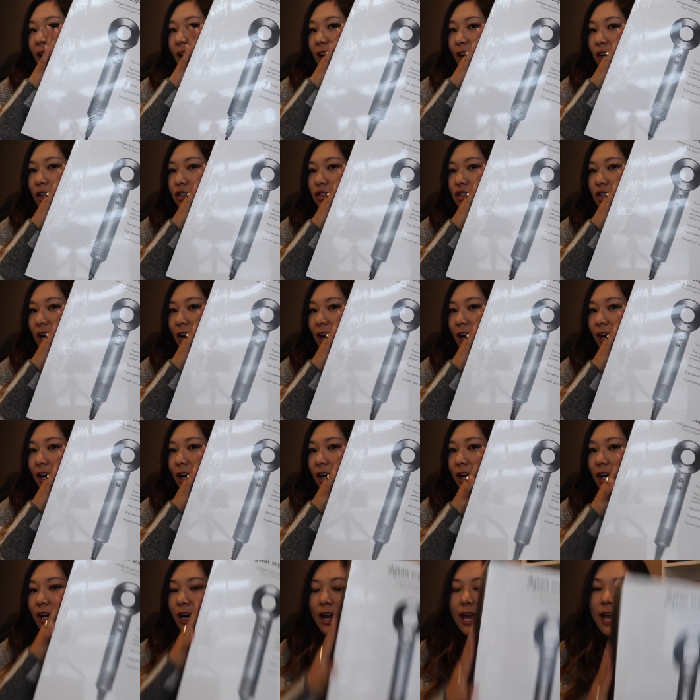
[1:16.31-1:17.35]
hair
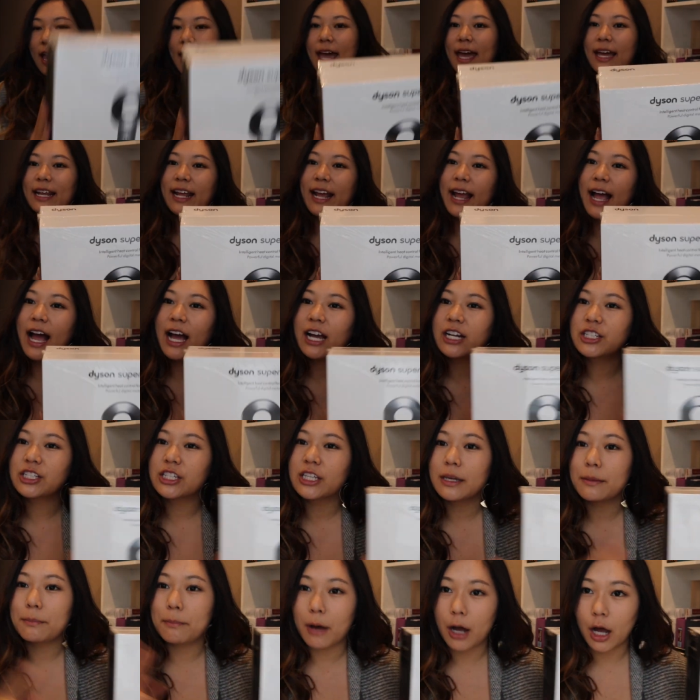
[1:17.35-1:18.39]
dryer, and I
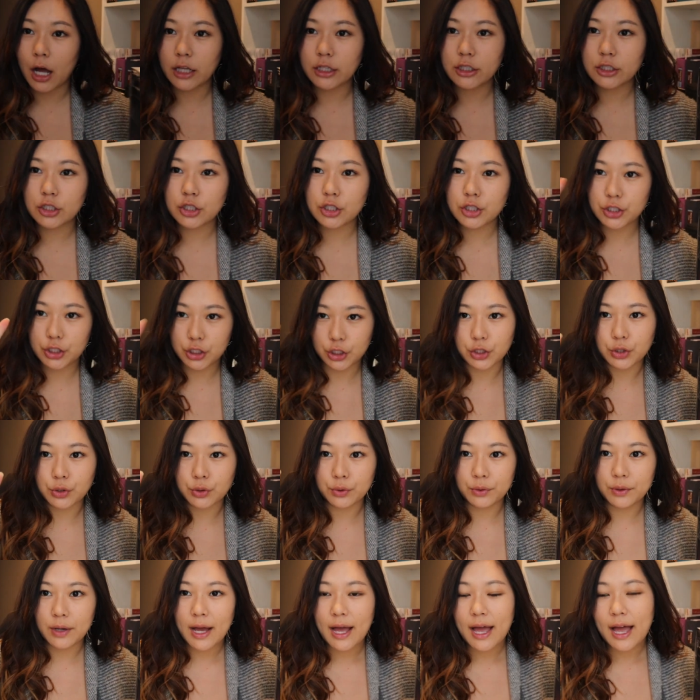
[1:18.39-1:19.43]
actually bought
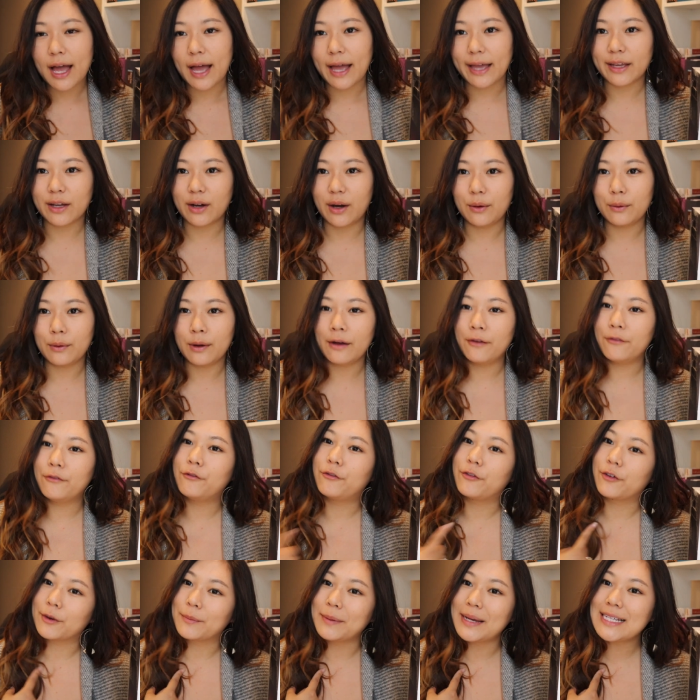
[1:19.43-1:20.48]
two. I got
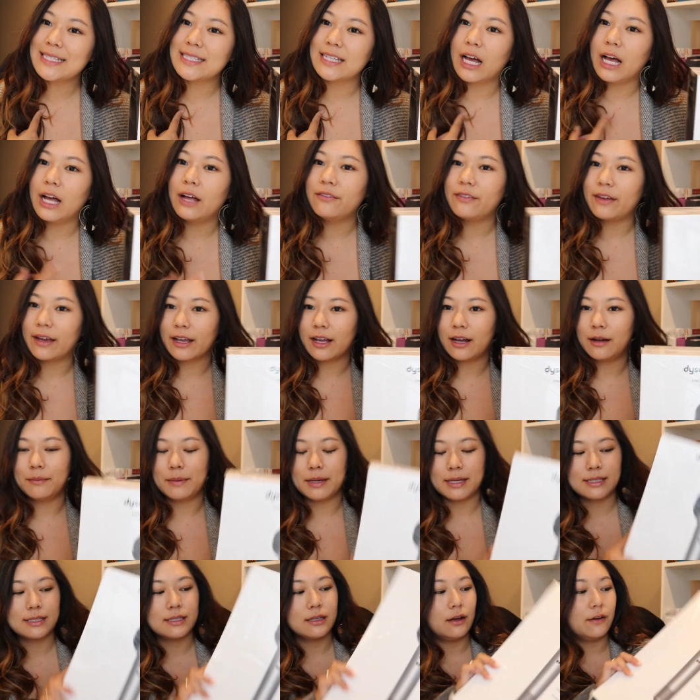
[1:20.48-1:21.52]
one for myself. I got
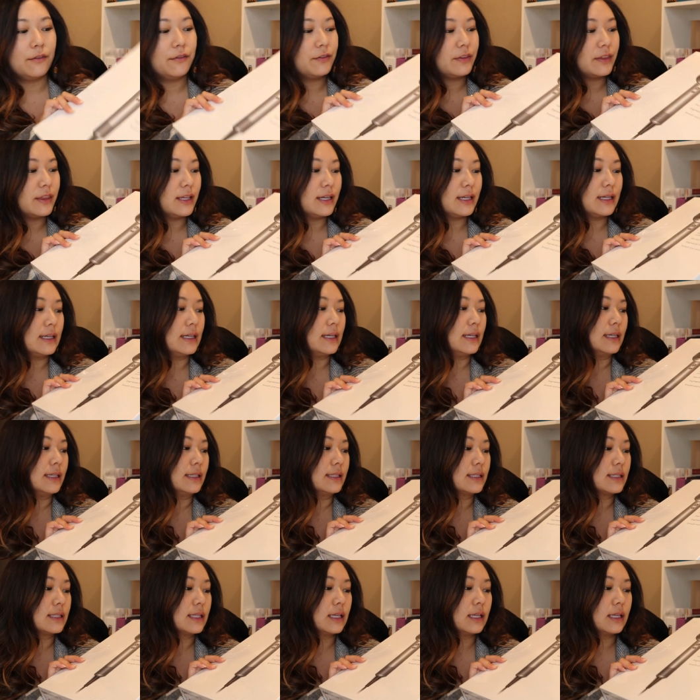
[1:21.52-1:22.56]
myself
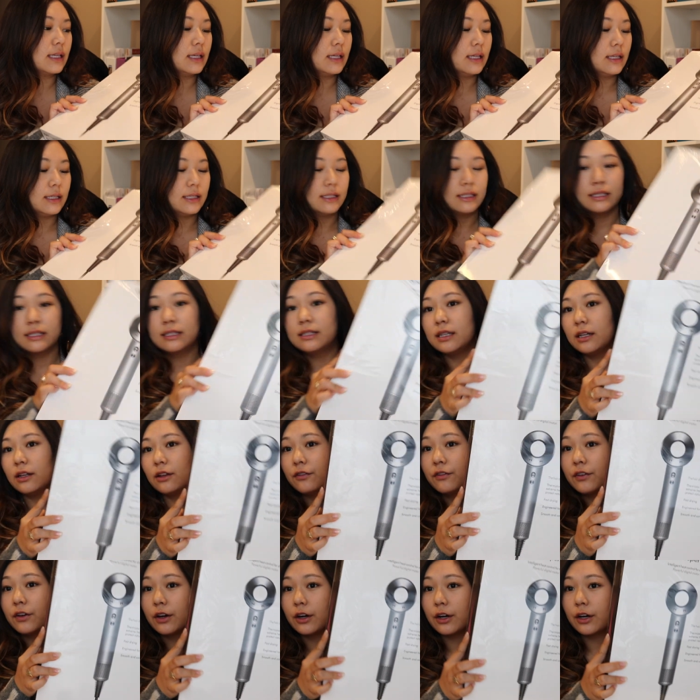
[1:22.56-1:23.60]
this
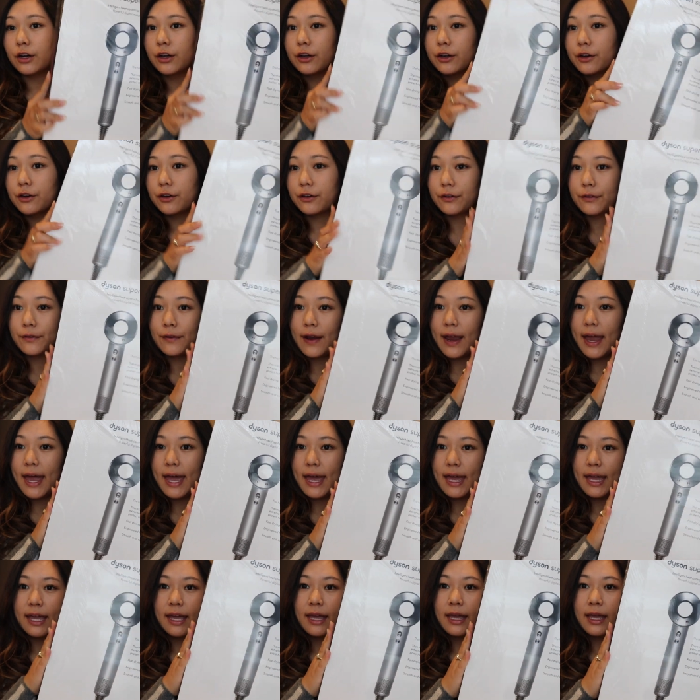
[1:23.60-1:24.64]
silver
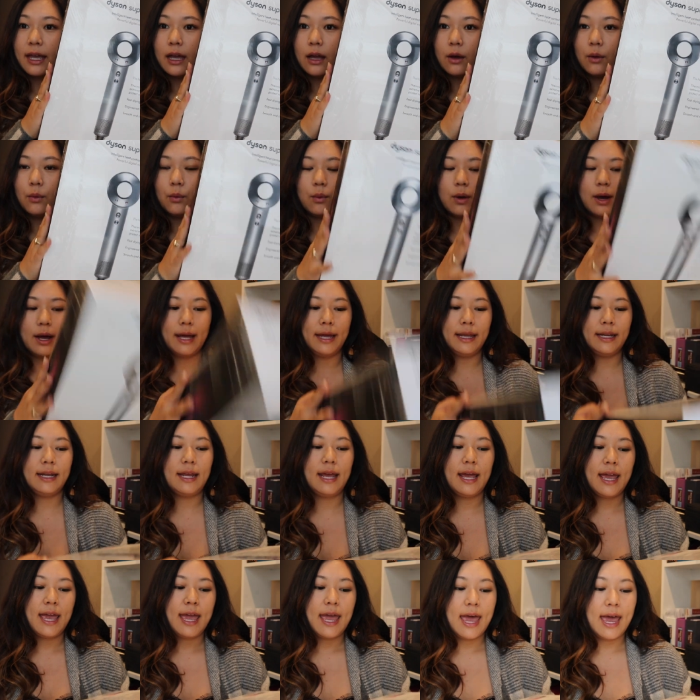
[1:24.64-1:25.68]
gray one
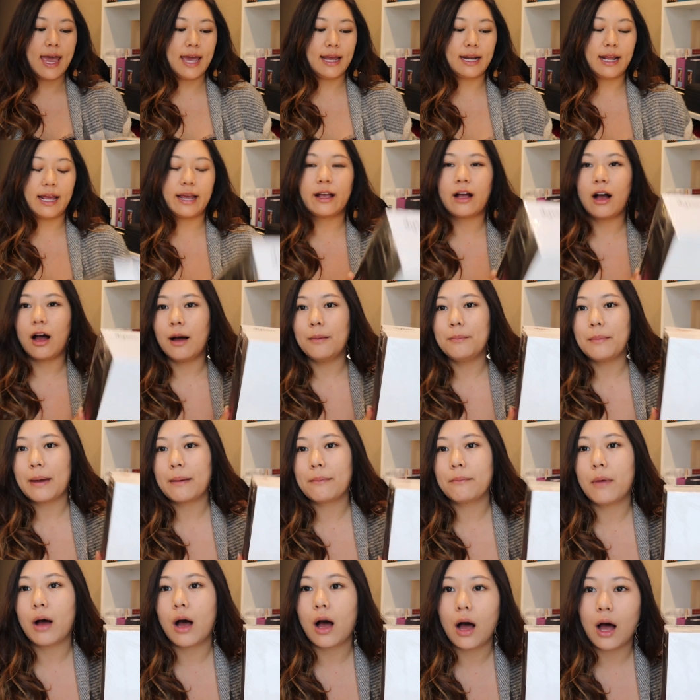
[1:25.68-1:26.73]
and I got my
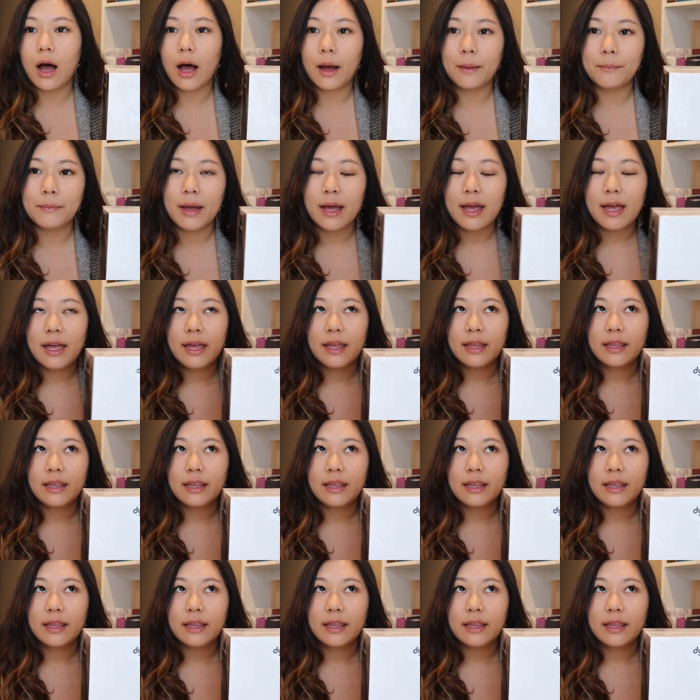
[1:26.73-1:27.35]
mom